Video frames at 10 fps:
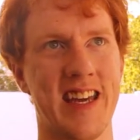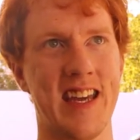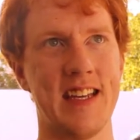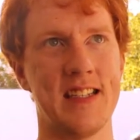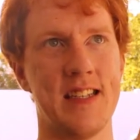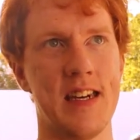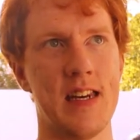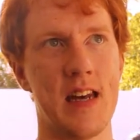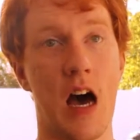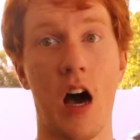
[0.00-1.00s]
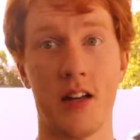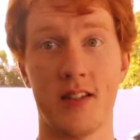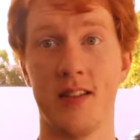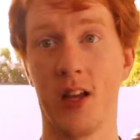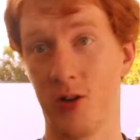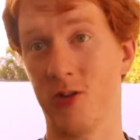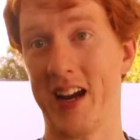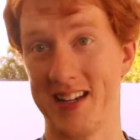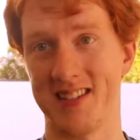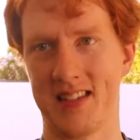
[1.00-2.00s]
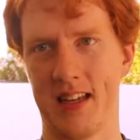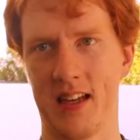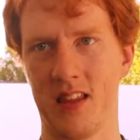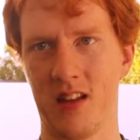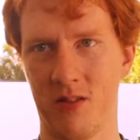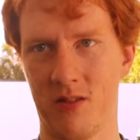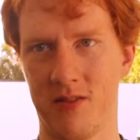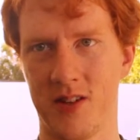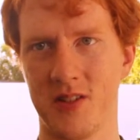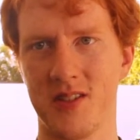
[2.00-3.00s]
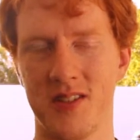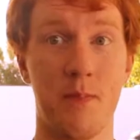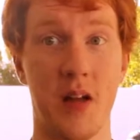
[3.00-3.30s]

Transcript: he's not the greatest thing in the universe.